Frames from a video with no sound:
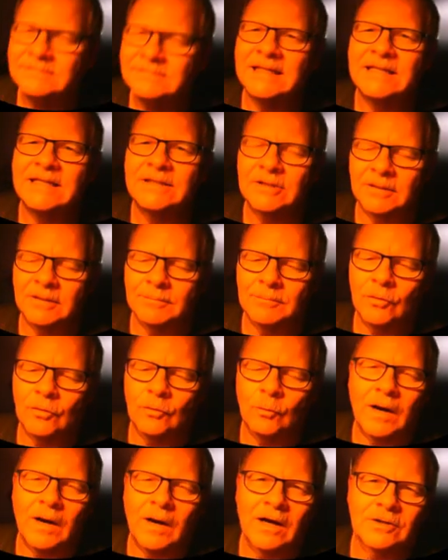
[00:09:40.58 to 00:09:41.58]
he took
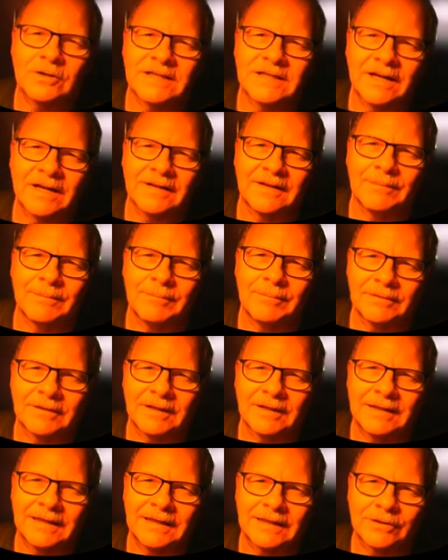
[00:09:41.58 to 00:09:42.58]
both wires out of that
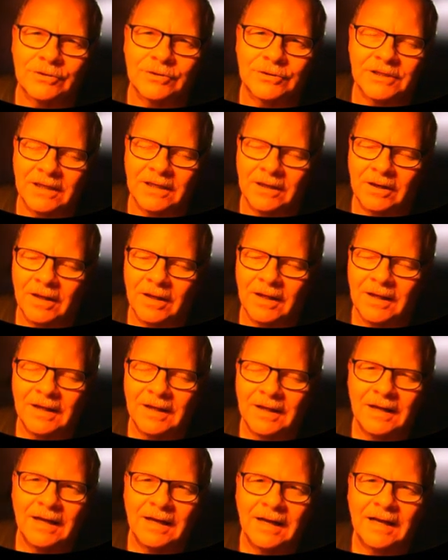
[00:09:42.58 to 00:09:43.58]
connector shell
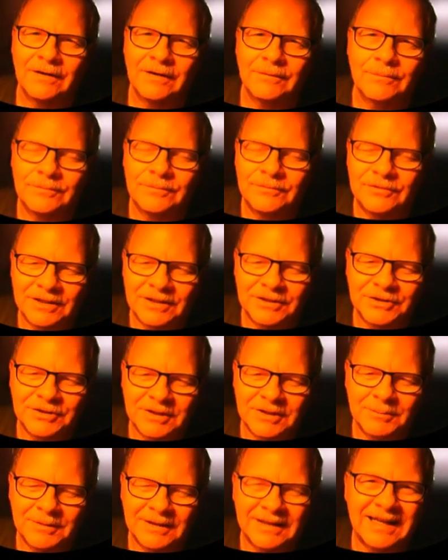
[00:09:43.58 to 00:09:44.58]
and touched
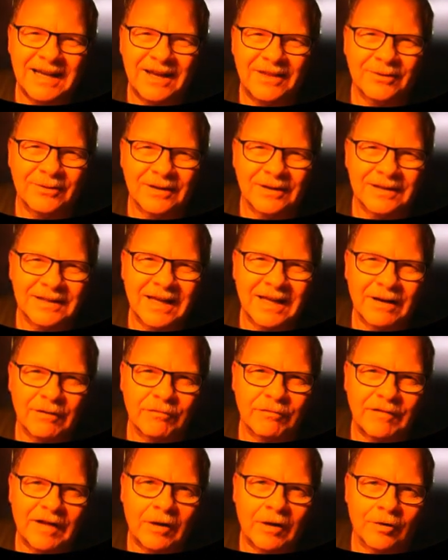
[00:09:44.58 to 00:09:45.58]
them together and kind
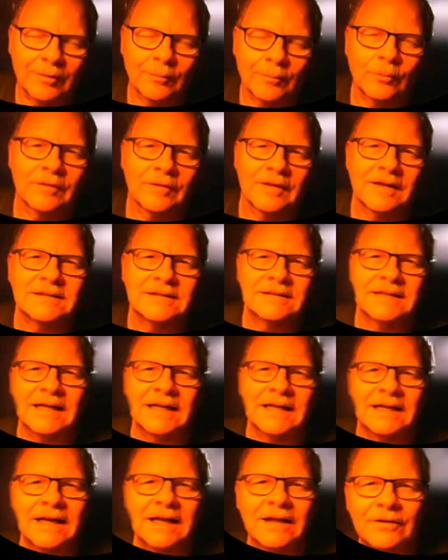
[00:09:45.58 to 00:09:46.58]
of fouled them where they stay
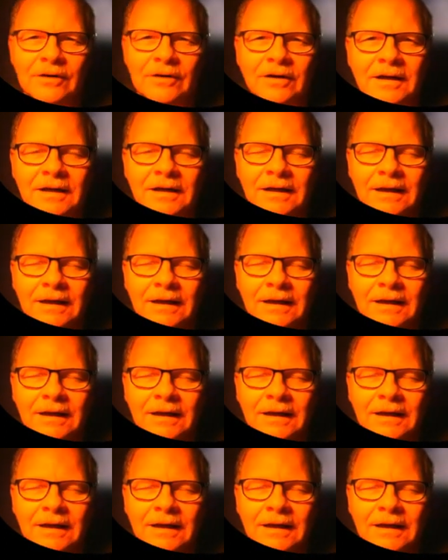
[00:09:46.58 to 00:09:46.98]
together,